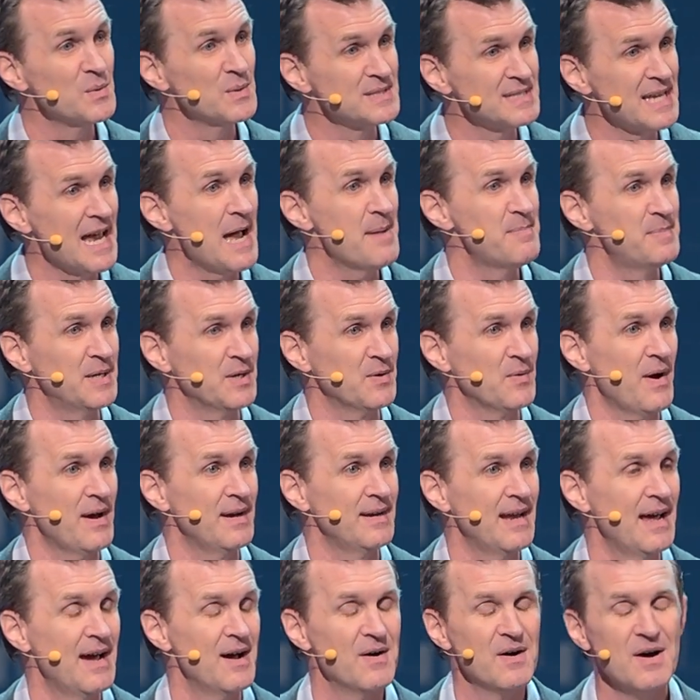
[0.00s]
what's happening right
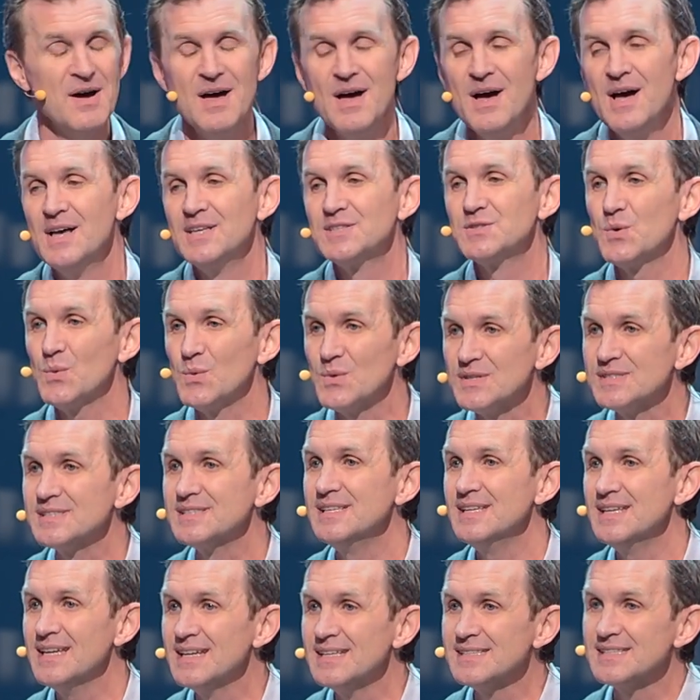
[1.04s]
now. So what we're
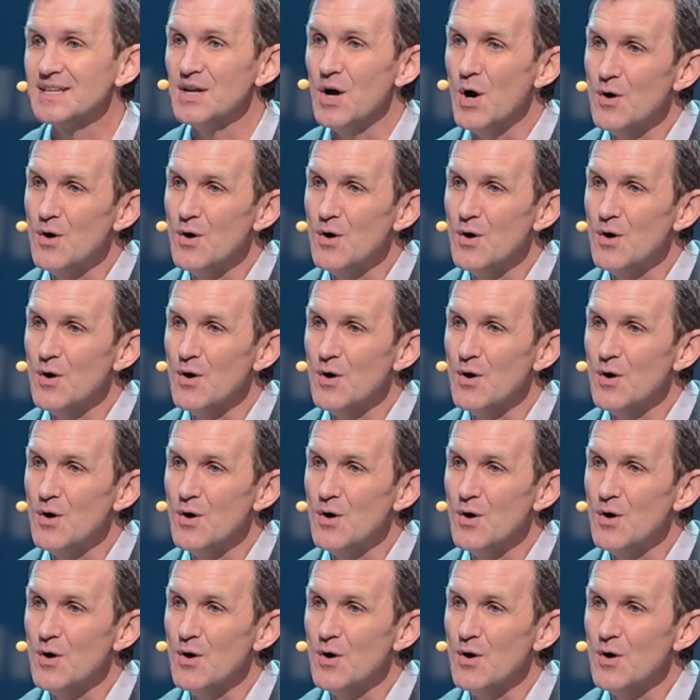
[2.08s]
seeing is that